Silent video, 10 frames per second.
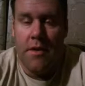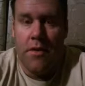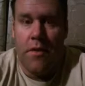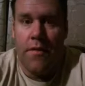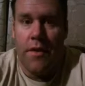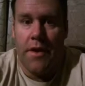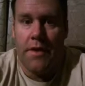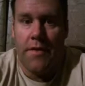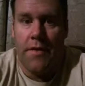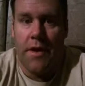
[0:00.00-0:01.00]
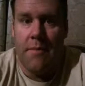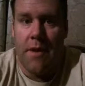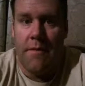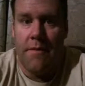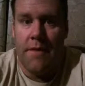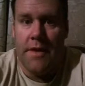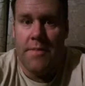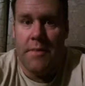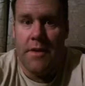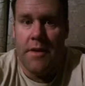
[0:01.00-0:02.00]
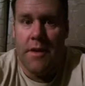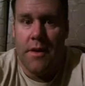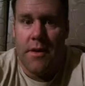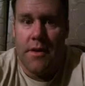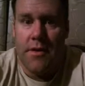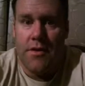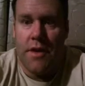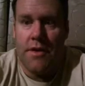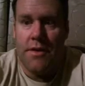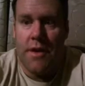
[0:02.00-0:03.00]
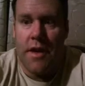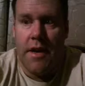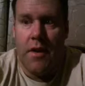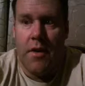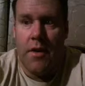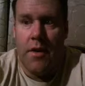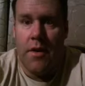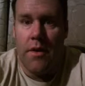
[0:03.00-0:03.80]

Don't forget to friend me on Facebook, Jason K. Goin.